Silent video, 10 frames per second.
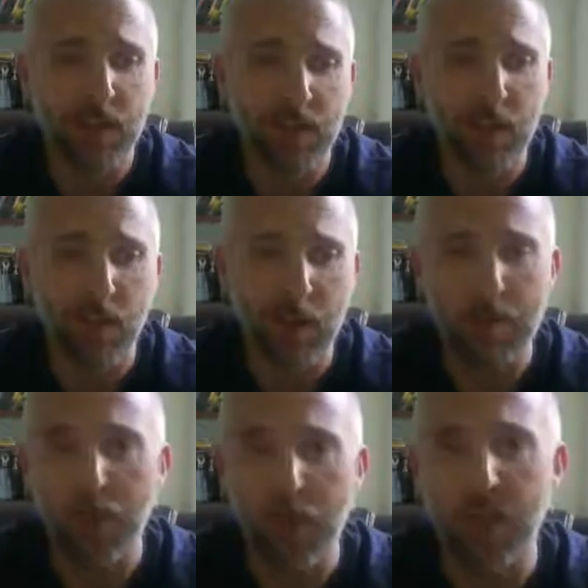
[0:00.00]
had
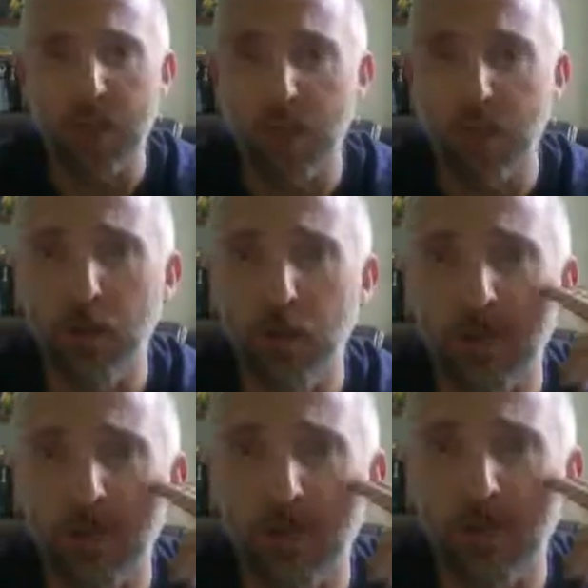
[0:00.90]
a project due
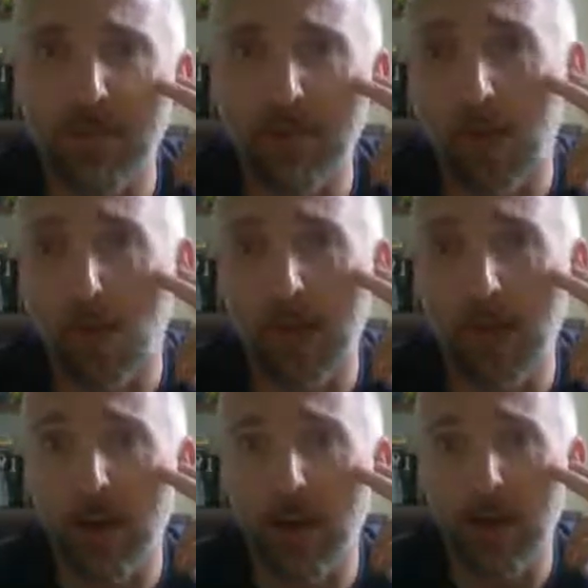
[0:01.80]
and start working
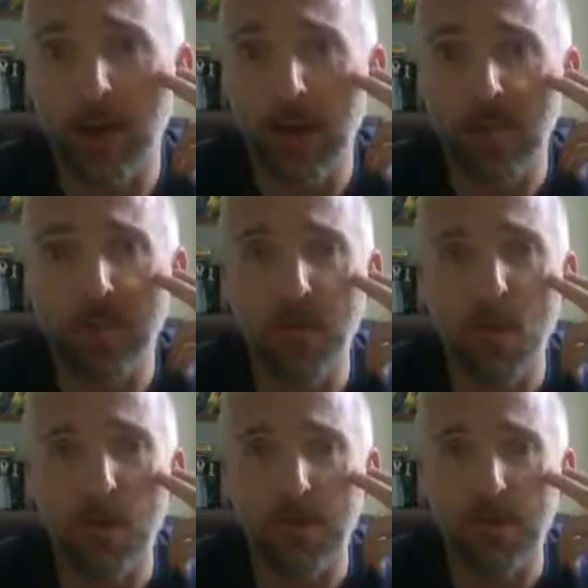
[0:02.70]
on it the night
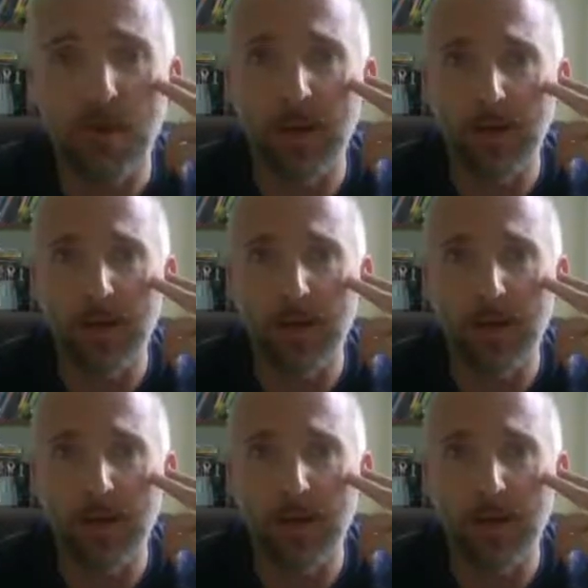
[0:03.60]
before. I